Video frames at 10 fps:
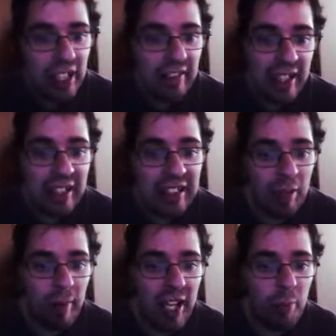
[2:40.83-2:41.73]
The enzyme
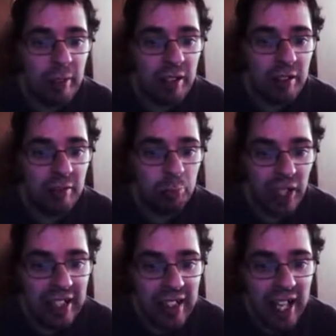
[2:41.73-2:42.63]
may help in
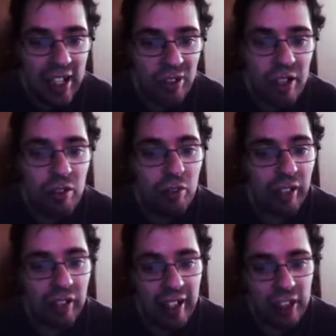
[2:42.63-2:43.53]
breakdown,
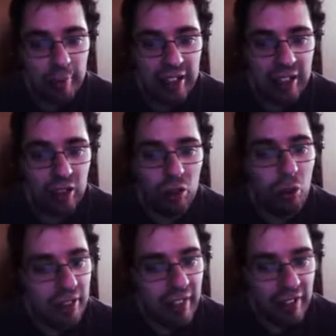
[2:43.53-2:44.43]
rearrangement, or
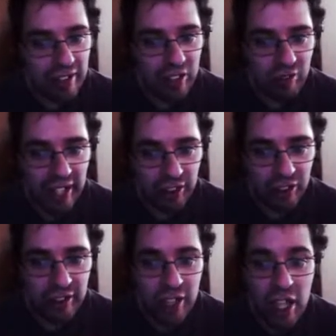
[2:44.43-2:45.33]
synthesis
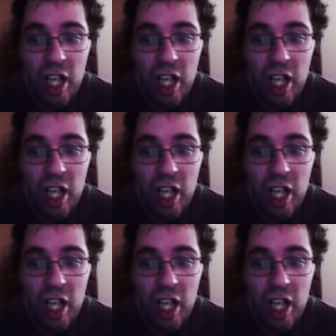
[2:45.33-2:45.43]
reactions.